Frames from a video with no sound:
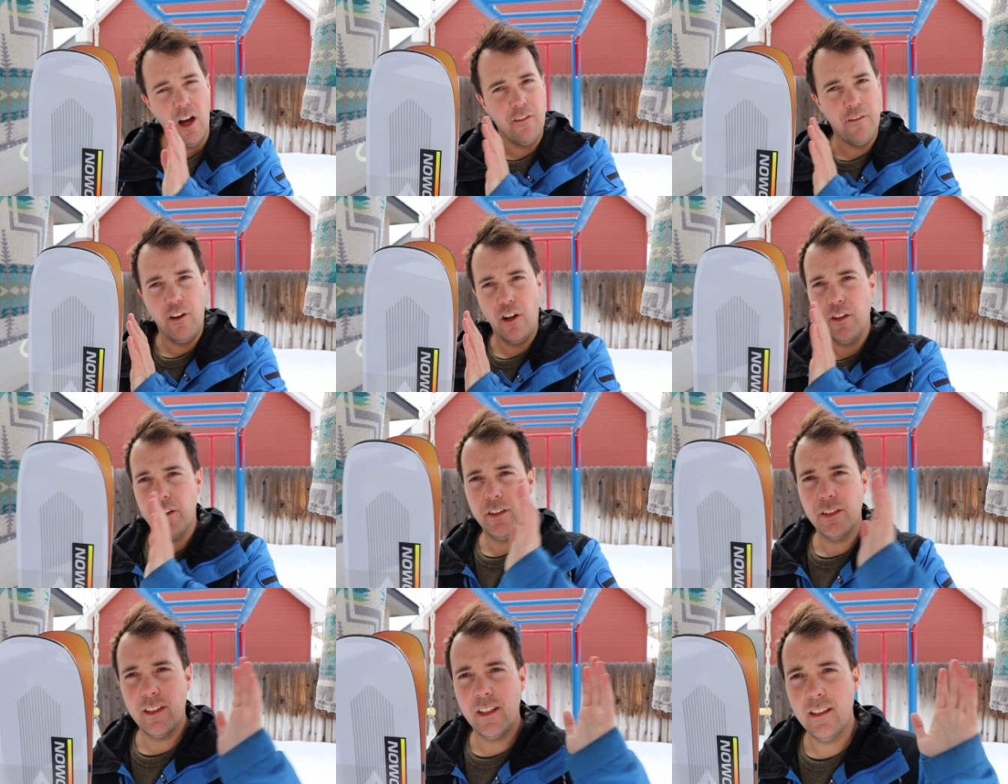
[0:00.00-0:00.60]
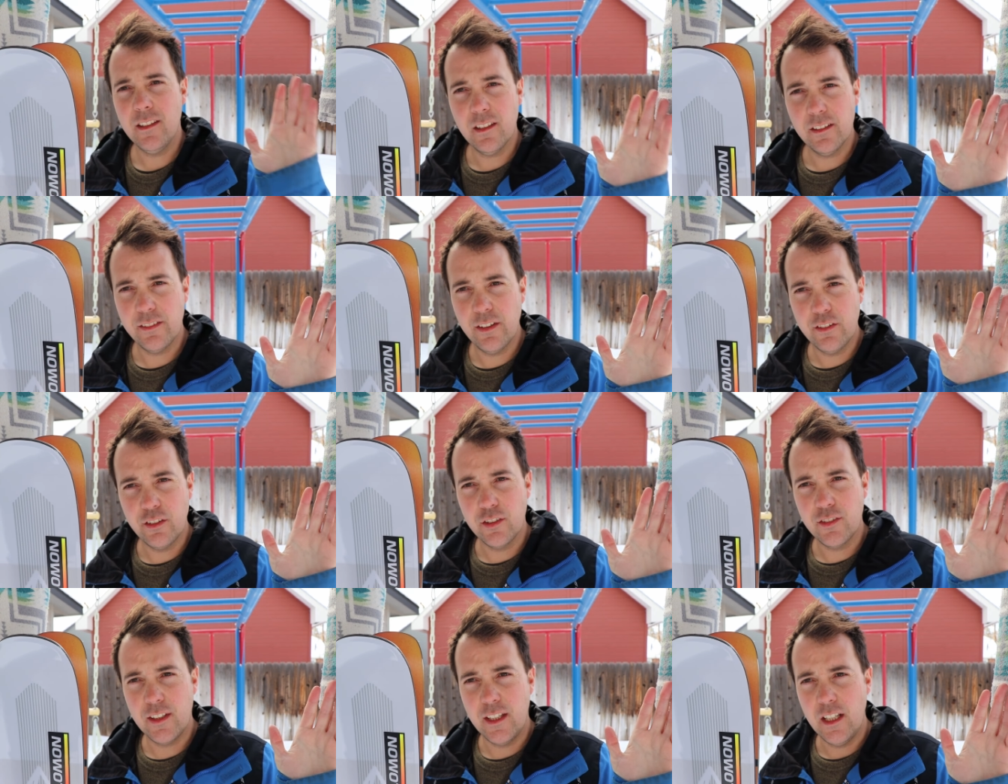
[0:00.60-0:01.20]
of all the skis I've
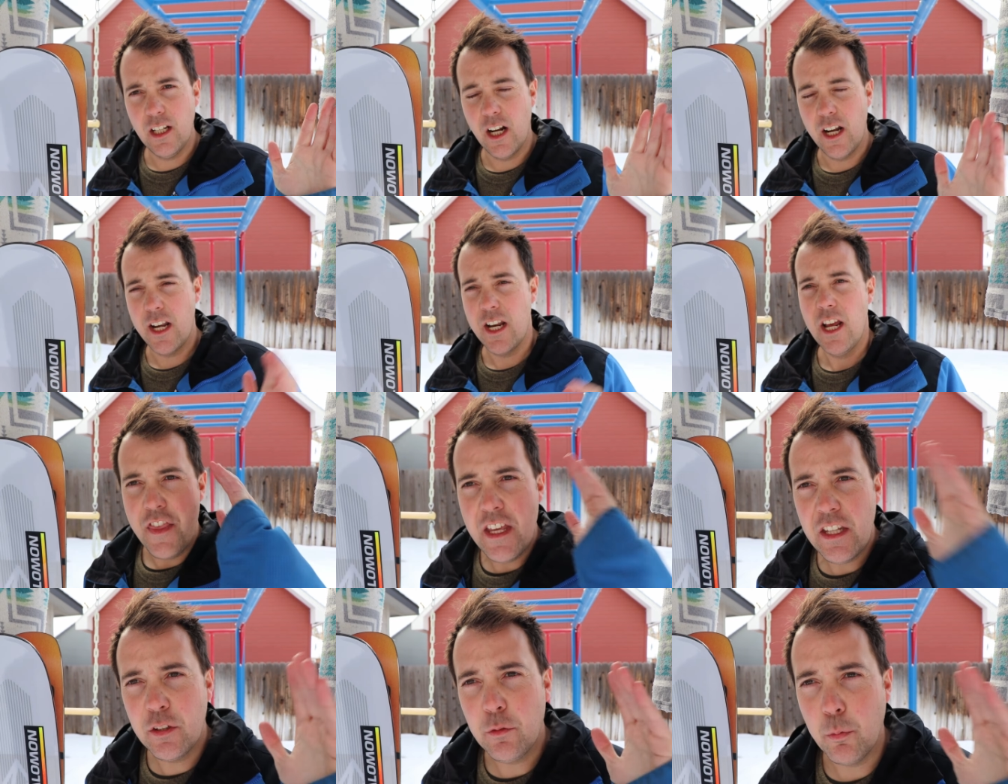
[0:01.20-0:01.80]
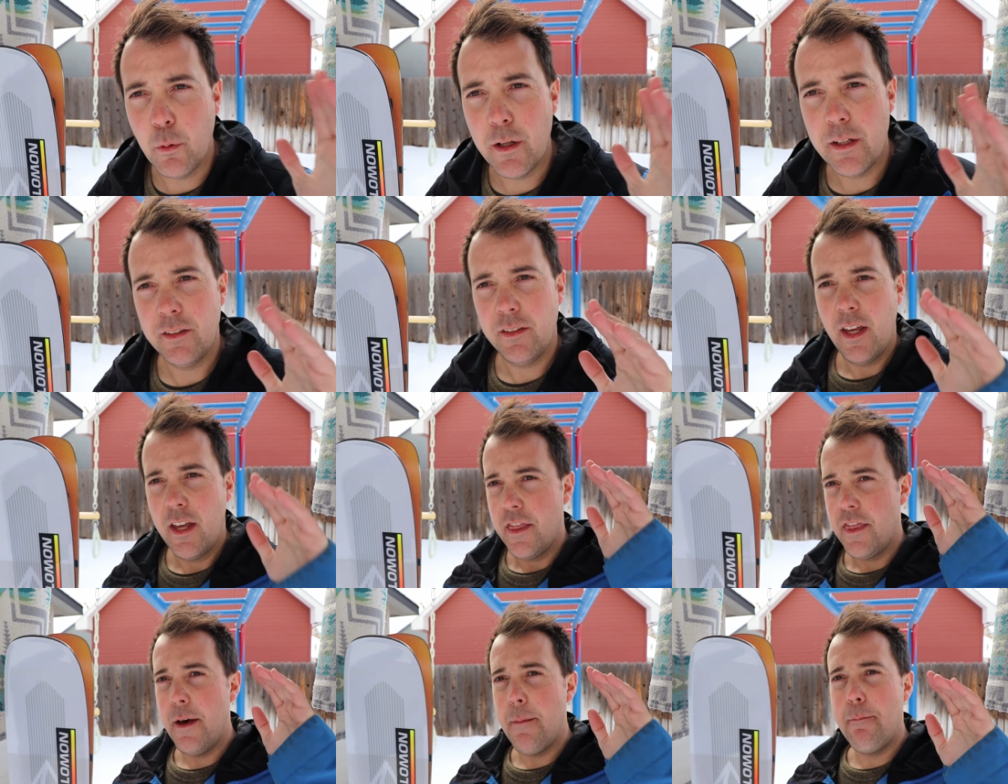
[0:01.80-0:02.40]
ever skied on, this was
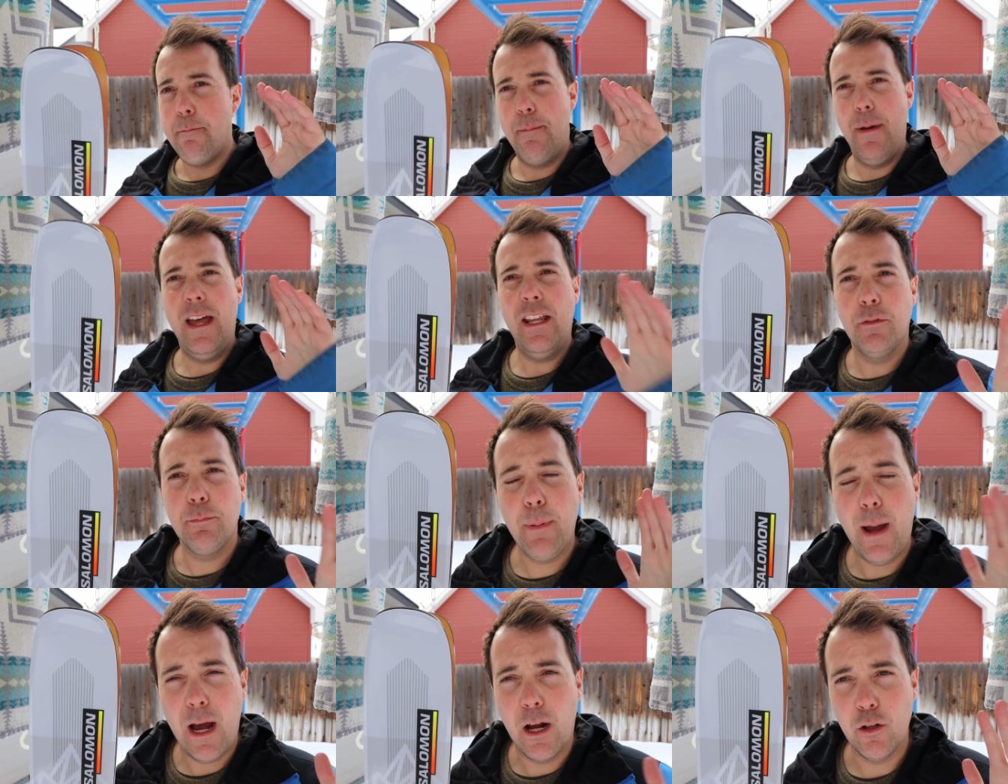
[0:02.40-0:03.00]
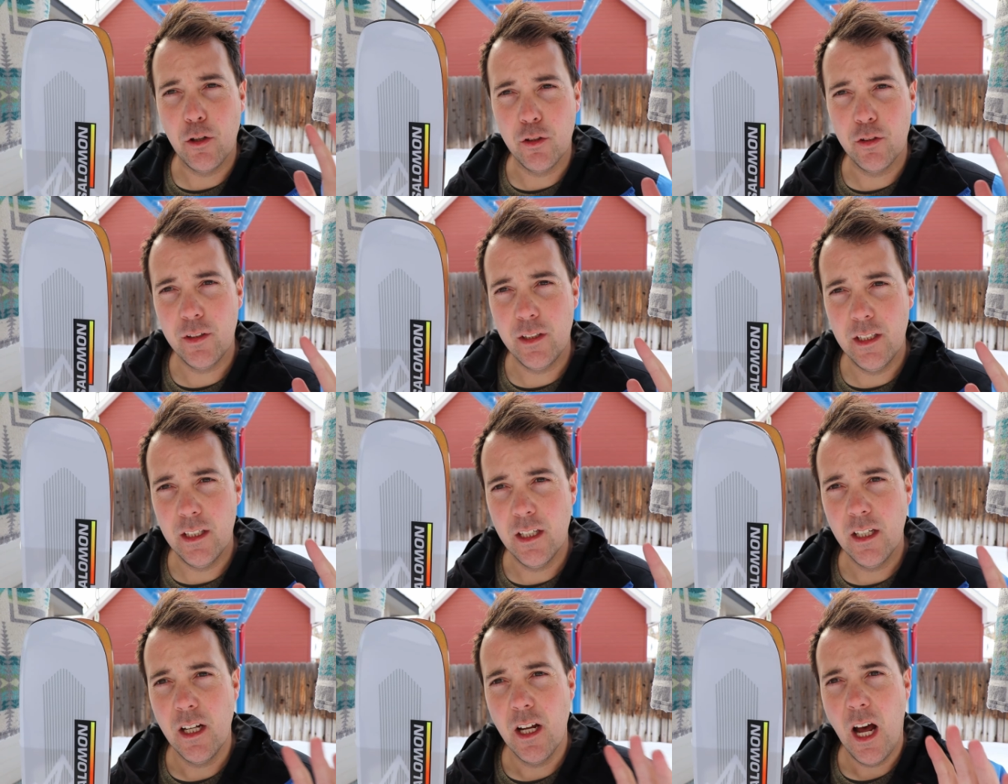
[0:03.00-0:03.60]
the best powder
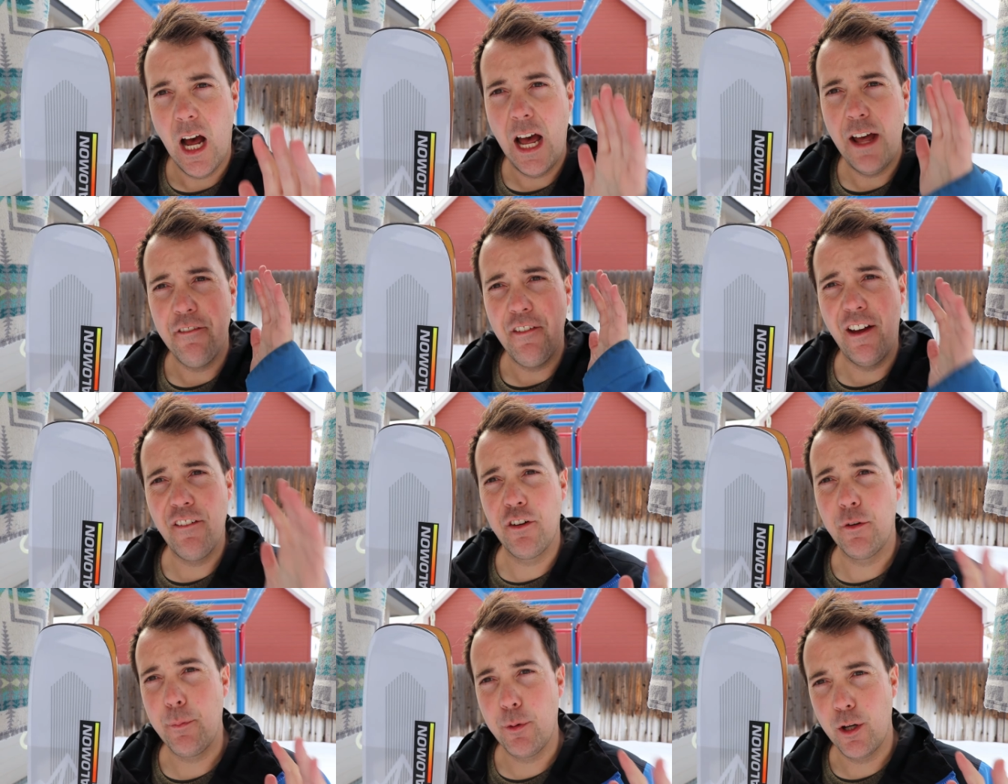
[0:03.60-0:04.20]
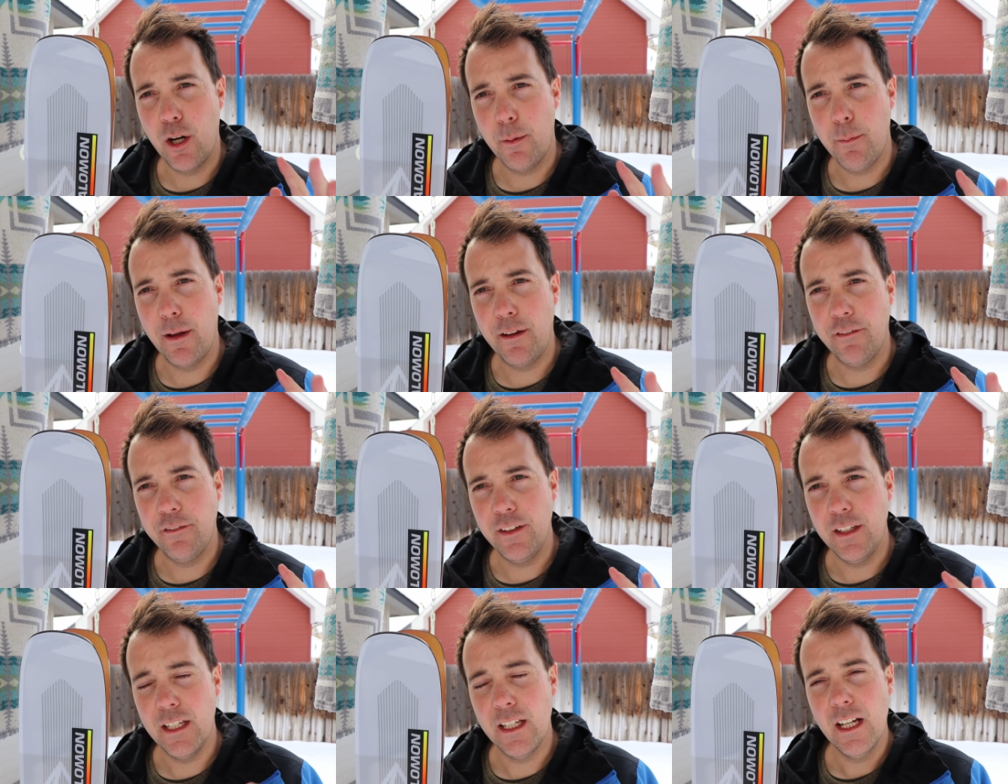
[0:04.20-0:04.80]
ski I've ever put on my
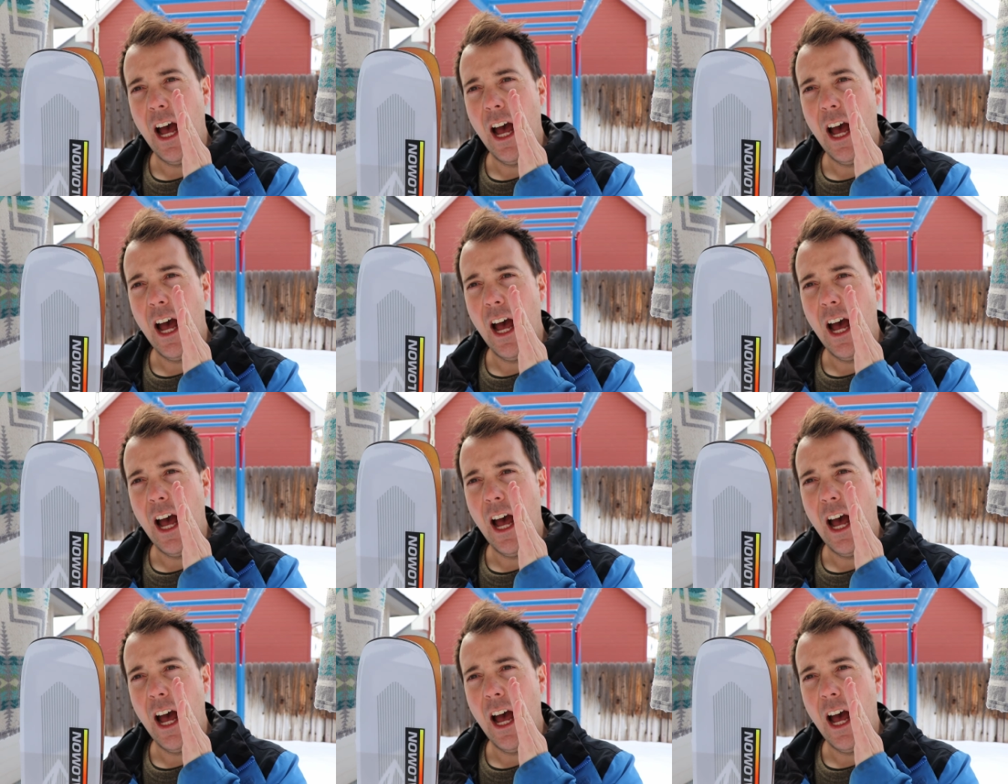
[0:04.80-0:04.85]
feet.